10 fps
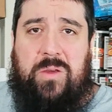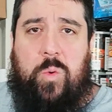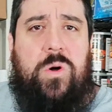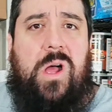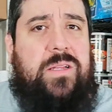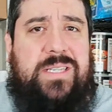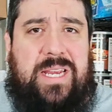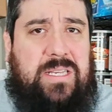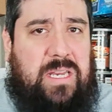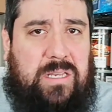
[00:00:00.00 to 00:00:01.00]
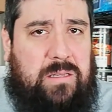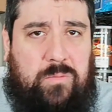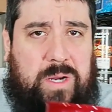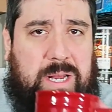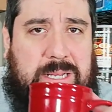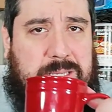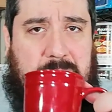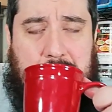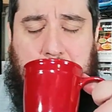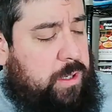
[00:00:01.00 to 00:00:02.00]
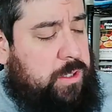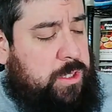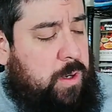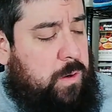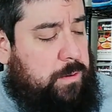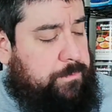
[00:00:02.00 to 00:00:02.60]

We're all addicted. What can I say? So